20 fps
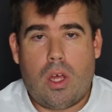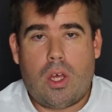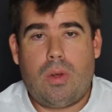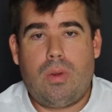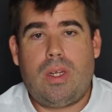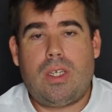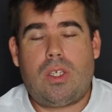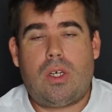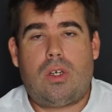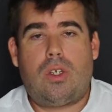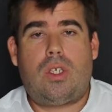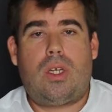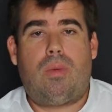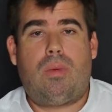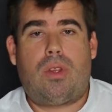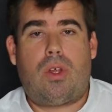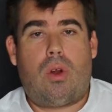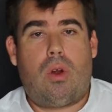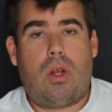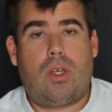You need to understand
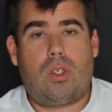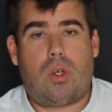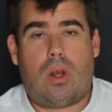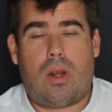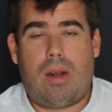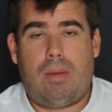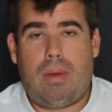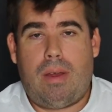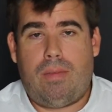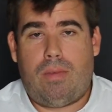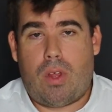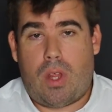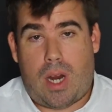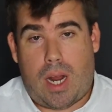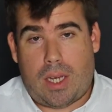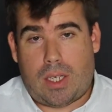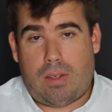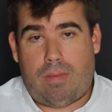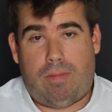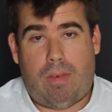what the earnings are going to be for the
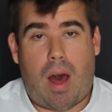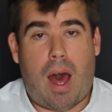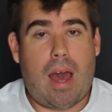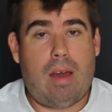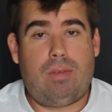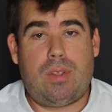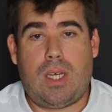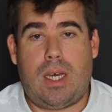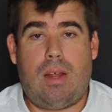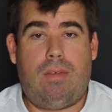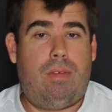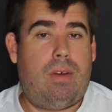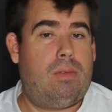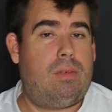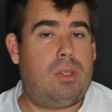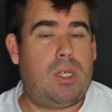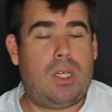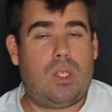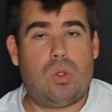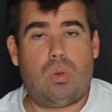next 5, 10,
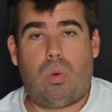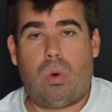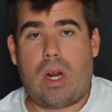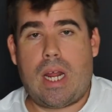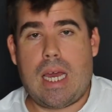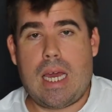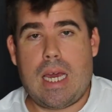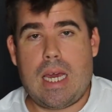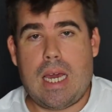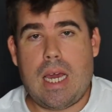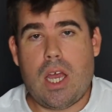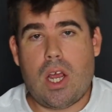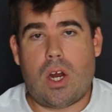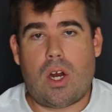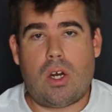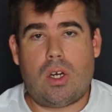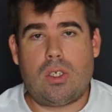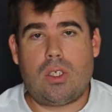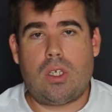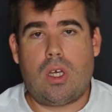15, 20
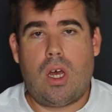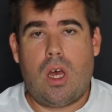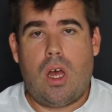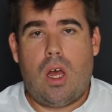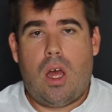years.